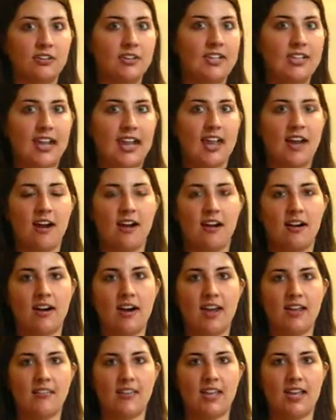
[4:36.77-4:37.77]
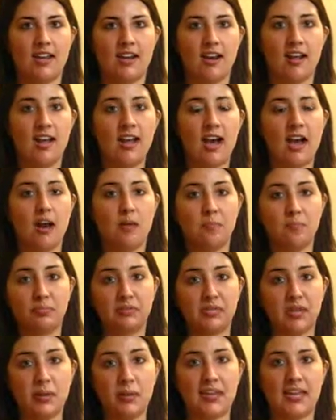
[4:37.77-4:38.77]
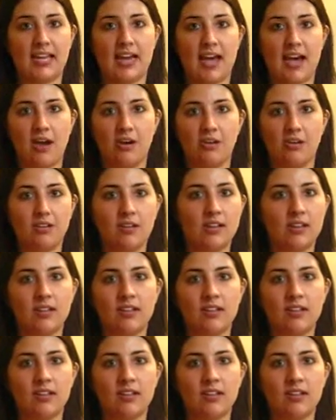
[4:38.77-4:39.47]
air, and then I'm blowing out,